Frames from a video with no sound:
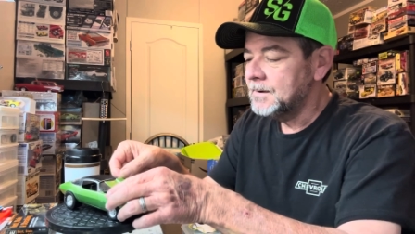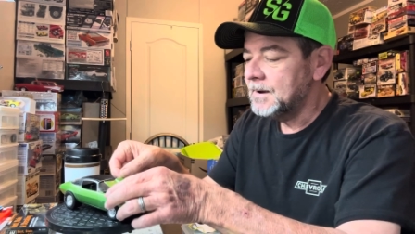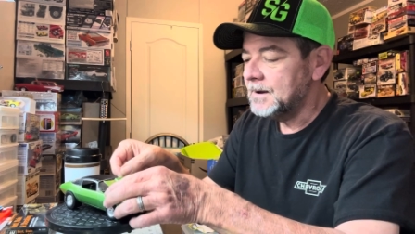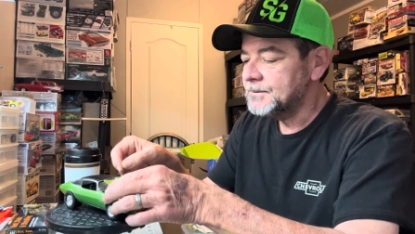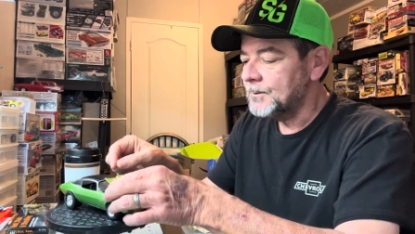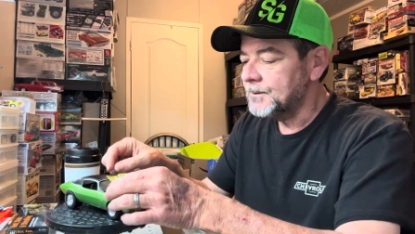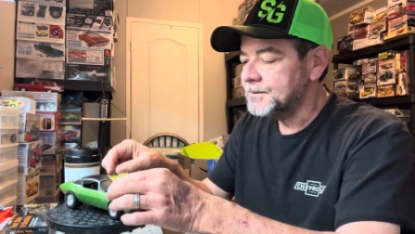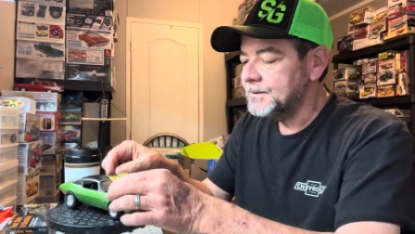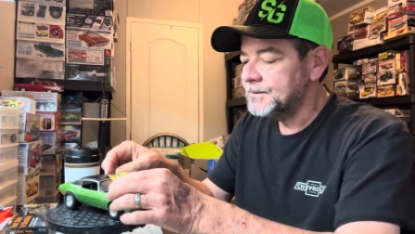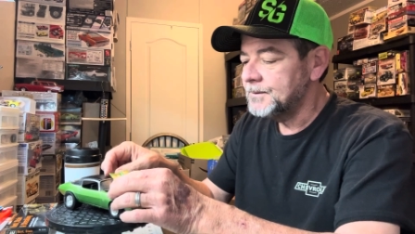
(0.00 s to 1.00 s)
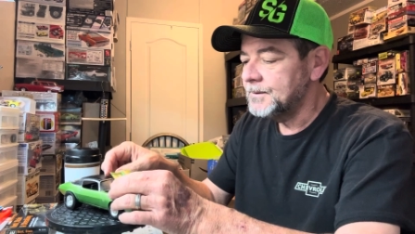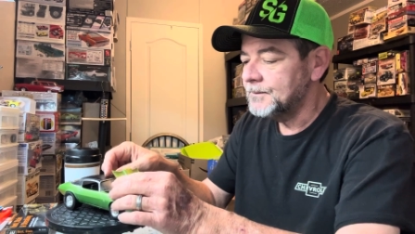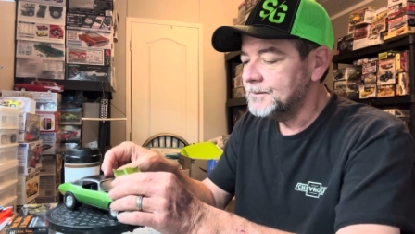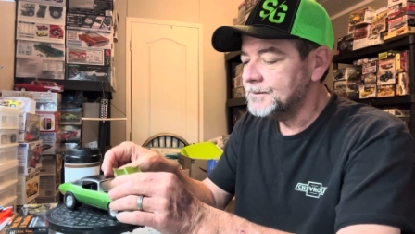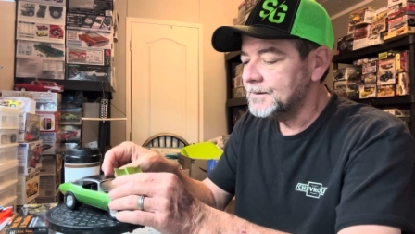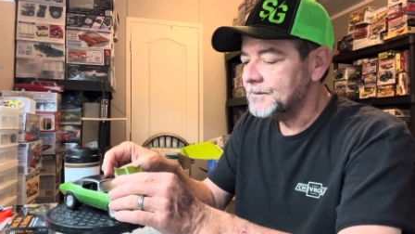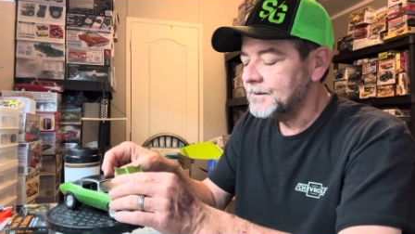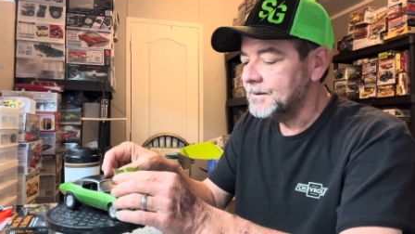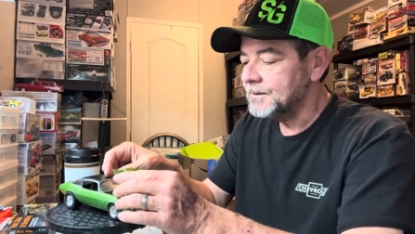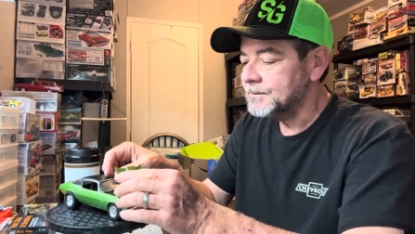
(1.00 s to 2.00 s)
I sourced this hood from
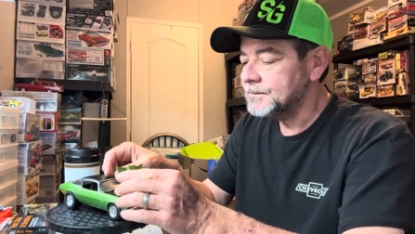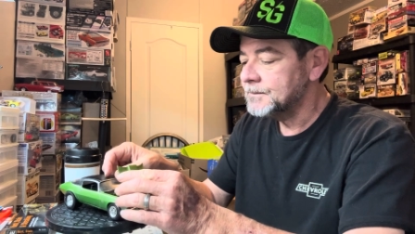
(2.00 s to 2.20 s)
something else.